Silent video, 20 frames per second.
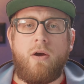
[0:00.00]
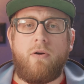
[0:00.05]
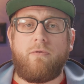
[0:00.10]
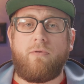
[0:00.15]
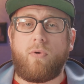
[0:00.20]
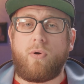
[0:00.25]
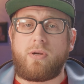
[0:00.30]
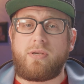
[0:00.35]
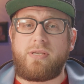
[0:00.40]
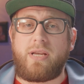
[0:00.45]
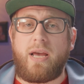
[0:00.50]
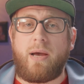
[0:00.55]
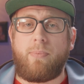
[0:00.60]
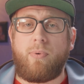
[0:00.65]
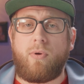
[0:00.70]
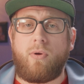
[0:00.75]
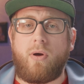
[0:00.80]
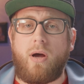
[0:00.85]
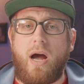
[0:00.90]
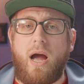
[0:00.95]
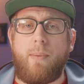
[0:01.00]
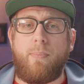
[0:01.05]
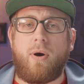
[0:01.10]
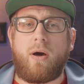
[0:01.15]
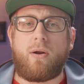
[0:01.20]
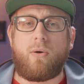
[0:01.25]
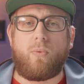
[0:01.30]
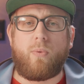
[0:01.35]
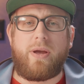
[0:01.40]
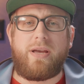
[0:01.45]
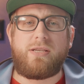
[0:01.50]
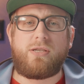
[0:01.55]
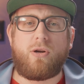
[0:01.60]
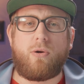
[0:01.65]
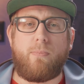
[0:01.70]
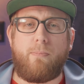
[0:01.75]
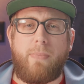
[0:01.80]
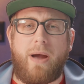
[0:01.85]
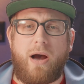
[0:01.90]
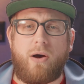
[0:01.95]
For example, I bought a
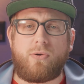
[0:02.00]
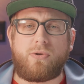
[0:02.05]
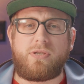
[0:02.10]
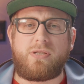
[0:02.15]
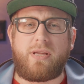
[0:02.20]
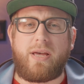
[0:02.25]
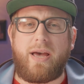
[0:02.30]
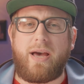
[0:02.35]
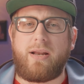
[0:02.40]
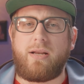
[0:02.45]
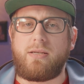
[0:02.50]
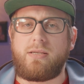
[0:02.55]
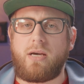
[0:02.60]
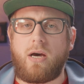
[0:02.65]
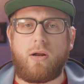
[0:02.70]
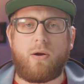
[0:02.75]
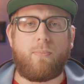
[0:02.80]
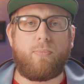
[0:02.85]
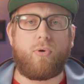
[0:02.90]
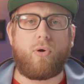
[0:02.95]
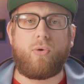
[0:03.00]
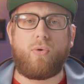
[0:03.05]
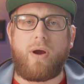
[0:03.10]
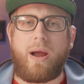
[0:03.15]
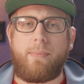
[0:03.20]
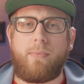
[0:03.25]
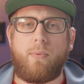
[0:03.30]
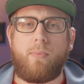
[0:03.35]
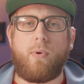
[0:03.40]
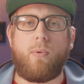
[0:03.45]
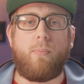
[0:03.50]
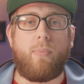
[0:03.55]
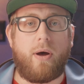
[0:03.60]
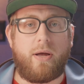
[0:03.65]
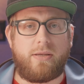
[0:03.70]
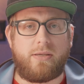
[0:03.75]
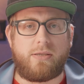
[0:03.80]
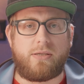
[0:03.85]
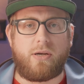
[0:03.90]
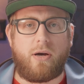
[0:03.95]
Razer mouse that had a ton of programmable
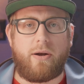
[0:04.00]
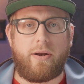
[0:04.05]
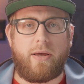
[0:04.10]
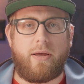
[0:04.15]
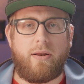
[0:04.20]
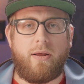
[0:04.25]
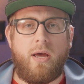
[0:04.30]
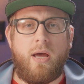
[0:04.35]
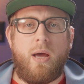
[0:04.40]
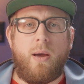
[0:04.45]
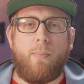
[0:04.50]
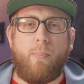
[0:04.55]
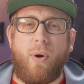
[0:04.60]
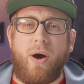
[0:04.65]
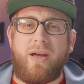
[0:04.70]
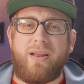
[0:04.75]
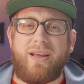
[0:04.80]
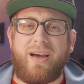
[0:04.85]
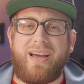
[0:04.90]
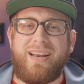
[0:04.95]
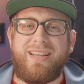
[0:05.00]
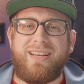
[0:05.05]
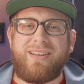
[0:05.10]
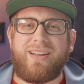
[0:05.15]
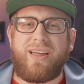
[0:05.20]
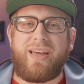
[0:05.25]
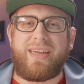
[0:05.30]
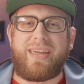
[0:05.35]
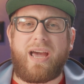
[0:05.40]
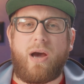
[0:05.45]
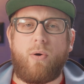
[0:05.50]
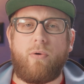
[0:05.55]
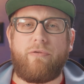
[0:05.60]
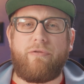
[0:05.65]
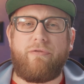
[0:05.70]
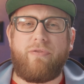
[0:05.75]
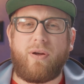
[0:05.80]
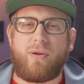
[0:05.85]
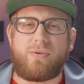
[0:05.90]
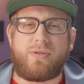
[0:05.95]
buttons on it, but I didn't like how it
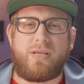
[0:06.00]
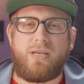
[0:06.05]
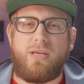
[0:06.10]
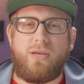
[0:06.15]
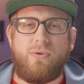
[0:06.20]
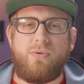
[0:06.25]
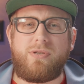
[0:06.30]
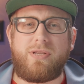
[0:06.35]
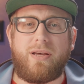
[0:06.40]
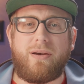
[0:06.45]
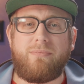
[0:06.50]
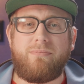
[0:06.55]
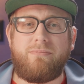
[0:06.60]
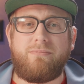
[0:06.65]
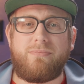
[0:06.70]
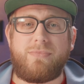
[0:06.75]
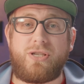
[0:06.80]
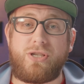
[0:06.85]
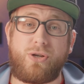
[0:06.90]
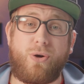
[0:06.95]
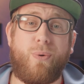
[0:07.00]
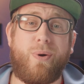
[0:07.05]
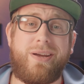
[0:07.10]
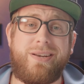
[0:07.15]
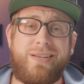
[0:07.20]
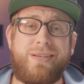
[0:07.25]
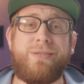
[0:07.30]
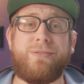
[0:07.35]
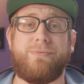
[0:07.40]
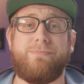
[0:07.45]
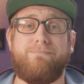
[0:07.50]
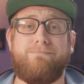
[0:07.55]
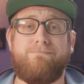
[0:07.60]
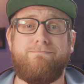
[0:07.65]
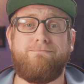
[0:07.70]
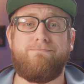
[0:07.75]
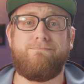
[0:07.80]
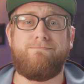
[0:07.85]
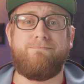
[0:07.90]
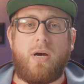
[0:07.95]
felt to use them, so I didn't.
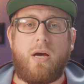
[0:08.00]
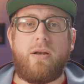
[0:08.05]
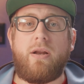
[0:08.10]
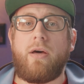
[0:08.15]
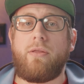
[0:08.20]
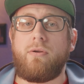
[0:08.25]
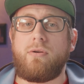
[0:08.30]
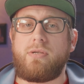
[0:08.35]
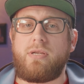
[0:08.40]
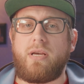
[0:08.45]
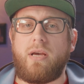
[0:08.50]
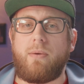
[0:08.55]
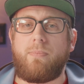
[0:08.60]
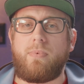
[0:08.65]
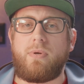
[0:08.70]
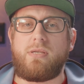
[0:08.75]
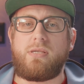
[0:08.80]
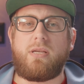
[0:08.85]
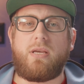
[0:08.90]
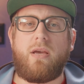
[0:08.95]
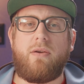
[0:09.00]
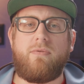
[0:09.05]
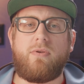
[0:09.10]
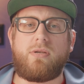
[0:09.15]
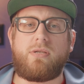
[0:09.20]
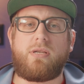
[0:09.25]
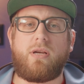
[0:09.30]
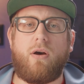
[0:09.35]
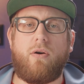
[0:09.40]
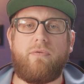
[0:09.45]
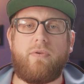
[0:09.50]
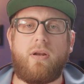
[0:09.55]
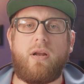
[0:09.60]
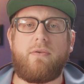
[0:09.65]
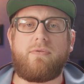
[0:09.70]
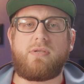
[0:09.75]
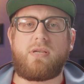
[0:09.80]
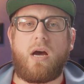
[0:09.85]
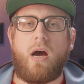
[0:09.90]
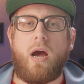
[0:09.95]
Another tip is to give yourself
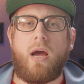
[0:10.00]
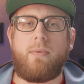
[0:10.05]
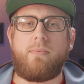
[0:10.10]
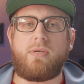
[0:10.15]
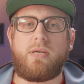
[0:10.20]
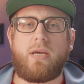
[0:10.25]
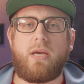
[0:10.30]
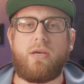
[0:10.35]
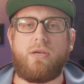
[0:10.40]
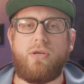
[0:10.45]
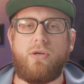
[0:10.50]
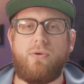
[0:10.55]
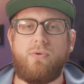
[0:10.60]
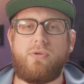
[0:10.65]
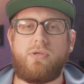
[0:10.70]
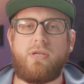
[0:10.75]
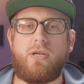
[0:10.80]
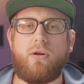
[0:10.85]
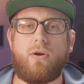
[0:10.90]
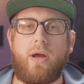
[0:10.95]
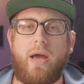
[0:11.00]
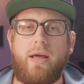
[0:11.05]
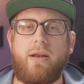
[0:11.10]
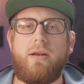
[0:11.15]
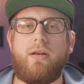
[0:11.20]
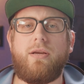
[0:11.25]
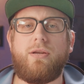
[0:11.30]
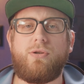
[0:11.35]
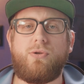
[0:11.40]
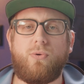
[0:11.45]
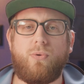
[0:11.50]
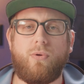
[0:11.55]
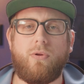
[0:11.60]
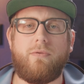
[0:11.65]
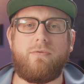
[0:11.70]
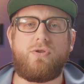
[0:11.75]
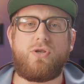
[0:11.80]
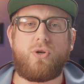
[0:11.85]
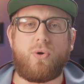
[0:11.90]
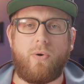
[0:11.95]
enough time to get used to your editing tool
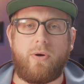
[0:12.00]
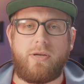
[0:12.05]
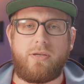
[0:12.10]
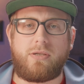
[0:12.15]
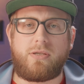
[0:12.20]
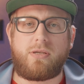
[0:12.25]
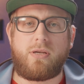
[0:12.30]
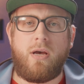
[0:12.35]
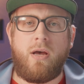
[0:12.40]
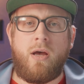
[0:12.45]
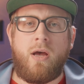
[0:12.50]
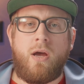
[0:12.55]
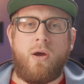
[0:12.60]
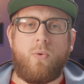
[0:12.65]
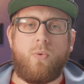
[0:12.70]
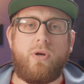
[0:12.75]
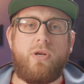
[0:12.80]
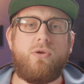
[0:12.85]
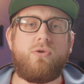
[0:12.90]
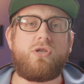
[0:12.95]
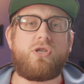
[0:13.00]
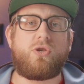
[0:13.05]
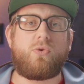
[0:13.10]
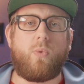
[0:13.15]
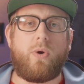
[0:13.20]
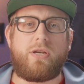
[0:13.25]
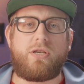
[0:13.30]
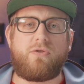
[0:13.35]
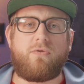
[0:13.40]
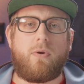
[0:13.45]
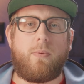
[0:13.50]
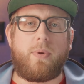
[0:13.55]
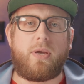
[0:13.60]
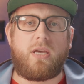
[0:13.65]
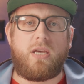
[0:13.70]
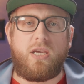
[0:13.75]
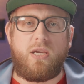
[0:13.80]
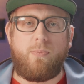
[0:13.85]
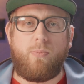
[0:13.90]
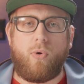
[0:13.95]
of choice. When you switch from a
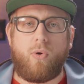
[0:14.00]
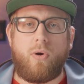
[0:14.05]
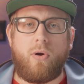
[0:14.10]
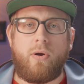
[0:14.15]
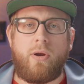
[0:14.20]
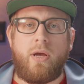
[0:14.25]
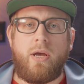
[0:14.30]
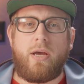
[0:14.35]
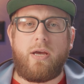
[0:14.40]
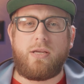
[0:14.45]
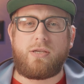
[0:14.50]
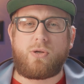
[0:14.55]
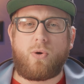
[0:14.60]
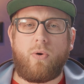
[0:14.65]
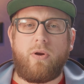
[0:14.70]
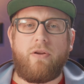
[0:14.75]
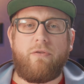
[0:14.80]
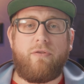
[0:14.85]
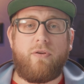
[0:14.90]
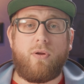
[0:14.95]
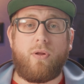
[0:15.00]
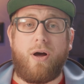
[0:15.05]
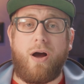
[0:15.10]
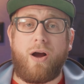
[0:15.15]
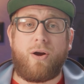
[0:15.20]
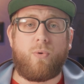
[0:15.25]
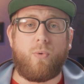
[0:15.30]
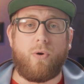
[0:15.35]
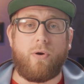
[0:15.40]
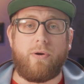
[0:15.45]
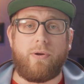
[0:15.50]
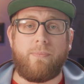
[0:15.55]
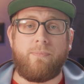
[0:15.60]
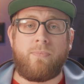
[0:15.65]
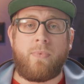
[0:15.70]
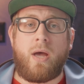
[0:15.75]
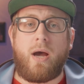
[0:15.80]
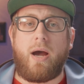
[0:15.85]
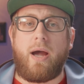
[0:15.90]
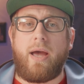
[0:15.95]
keyboard, it's going to feel awkward.
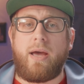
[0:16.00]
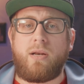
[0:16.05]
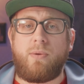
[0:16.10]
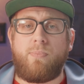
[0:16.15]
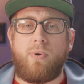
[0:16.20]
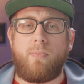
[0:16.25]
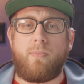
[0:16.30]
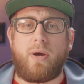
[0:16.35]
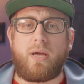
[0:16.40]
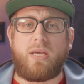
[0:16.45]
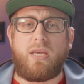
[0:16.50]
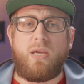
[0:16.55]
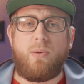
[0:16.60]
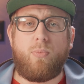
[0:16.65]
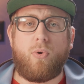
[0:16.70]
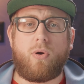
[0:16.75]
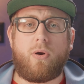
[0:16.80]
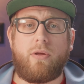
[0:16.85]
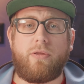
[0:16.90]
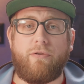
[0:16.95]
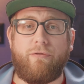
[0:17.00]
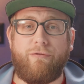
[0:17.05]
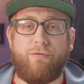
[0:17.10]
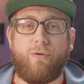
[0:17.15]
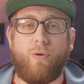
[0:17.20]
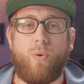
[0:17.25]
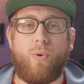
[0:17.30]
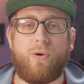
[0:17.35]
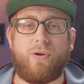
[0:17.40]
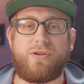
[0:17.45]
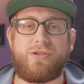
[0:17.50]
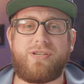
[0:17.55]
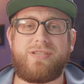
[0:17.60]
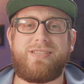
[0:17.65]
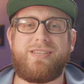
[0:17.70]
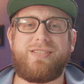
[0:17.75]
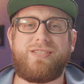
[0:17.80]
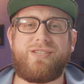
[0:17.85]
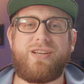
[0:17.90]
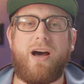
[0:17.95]
I had to put my keyboard on the floor just
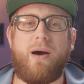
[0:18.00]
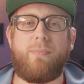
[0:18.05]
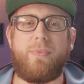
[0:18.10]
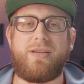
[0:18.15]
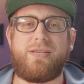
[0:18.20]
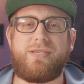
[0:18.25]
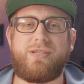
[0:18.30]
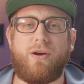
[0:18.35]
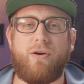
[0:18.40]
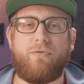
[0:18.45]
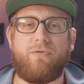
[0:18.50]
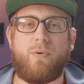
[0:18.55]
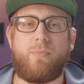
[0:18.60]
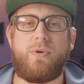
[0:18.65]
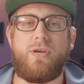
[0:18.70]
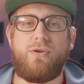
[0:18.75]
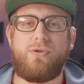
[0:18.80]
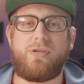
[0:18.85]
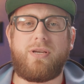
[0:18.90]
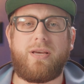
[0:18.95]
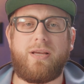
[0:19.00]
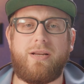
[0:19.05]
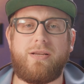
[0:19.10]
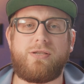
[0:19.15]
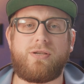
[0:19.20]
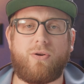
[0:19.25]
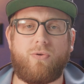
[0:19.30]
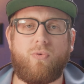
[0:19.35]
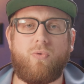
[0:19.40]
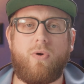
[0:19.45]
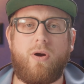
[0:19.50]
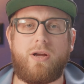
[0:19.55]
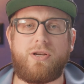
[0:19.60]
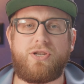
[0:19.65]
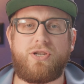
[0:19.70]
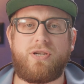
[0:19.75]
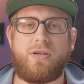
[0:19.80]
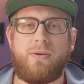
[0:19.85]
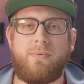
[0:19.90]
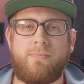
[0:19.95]
to stop myself from using it as a
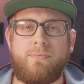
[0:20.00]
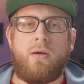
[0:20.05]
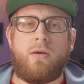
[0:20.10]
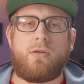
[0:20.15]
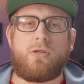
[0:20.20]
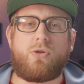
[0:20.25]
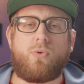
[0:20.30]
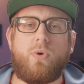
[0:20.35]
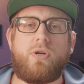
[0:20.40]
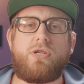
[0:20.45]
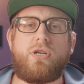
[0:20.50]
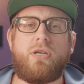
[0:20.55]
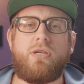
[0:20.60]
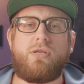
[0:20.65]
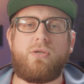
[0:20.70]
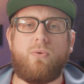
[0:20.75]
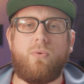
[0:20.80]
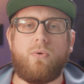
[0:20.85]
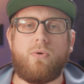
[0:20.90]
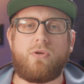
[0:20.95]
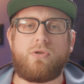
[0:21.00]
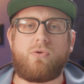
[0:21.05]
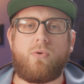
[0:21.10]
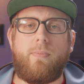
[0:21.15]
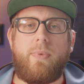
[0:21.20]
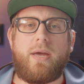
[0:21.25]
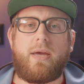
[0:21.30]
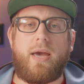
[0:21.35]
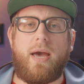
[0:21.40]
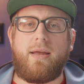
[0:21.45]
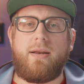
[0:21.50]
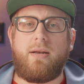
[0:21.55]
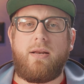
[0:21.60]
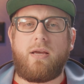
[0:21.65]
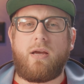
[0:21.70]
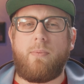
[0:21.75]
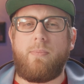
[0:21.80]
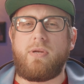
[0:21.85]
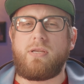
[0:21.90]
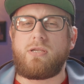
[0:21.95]
crutch. Switching tools will make
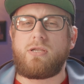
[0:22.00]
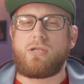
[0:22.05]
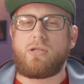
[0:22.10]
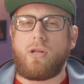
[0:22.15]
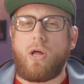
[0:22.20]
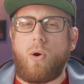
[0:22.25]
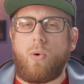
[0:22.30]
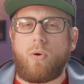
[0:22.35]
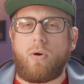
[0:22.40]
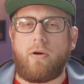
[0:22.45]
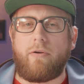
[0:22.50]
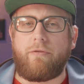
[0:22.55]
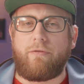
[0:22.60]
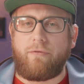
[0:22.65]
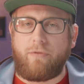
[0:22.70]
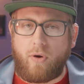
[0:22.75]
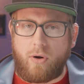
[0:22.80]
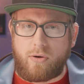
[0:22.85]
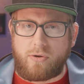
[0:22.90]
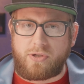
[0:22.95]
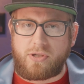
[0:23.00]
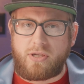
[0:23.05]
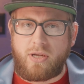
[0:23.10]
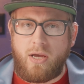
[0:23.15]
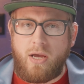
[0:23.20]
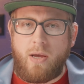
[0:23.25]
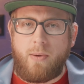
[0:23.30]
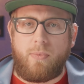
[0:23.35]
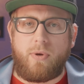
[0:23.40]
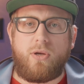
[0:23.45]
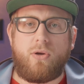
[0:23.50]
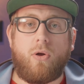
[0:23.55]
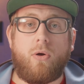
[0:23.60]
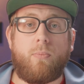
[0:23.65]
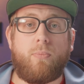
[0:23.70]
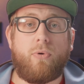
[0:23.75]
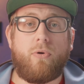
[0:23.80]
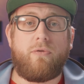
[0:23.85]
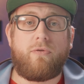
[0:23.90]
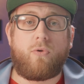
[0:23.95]
editing a bit slower at first, but you'll
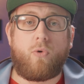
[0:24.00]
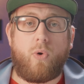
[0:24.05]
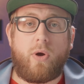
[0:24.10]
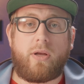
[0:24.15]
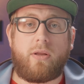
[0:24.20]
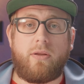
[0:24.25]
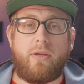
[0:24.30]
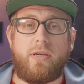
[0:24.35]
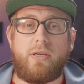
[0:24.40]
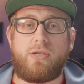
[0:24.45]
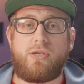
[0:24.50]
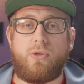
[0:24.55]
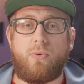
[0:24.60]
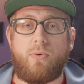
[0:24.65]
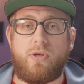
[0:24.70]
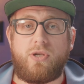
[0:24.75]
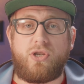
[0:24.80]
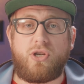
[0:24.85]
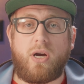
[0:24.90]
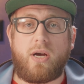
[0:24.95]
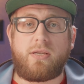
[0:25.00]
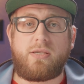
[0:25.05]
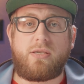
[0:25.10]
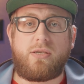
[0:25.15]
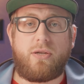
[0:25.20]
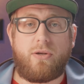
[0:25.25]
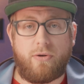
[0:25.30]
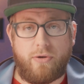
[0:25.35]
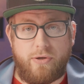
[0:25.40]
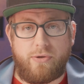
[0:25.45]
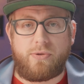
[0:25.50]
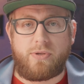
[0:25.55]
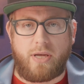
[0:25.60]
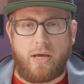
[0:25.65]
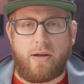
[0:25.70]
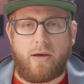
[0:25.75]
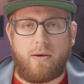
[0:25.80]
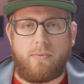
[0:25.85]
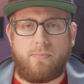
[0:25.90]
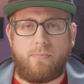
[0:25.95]
improve quickly as you adjust to your new
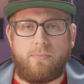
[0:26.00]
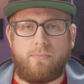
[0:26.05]
setup.